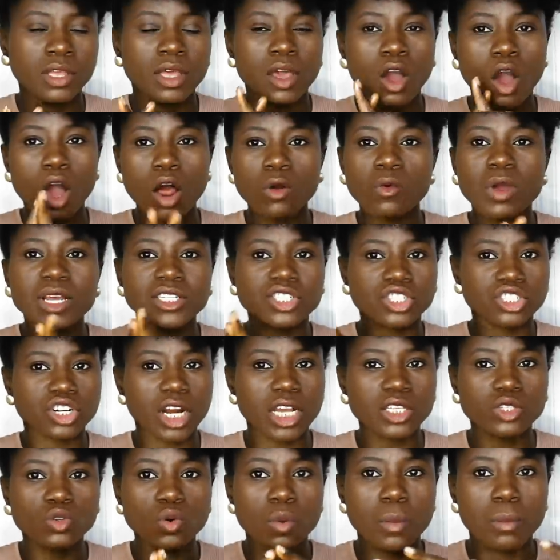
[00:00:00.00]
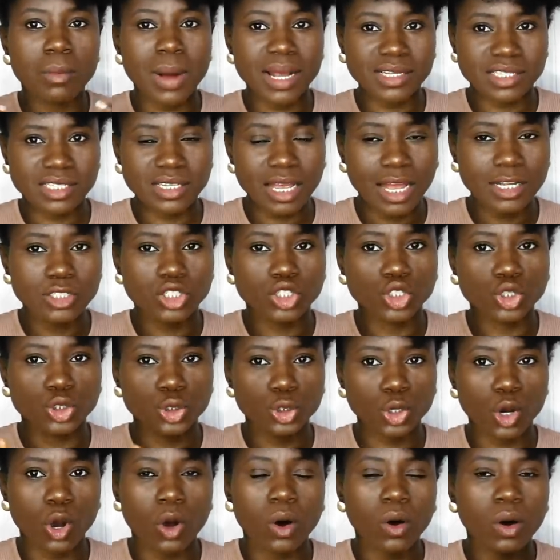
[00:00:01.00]
Always try to massage
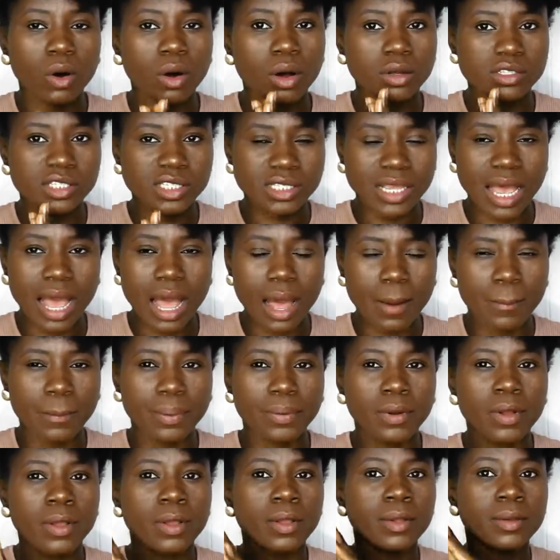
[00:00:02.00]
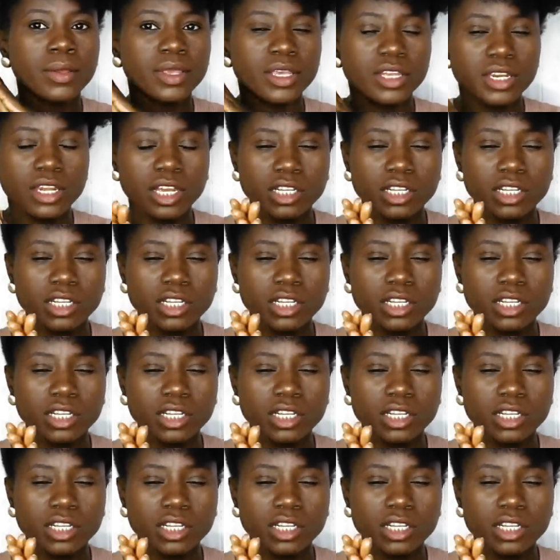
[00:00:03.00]
your scalp in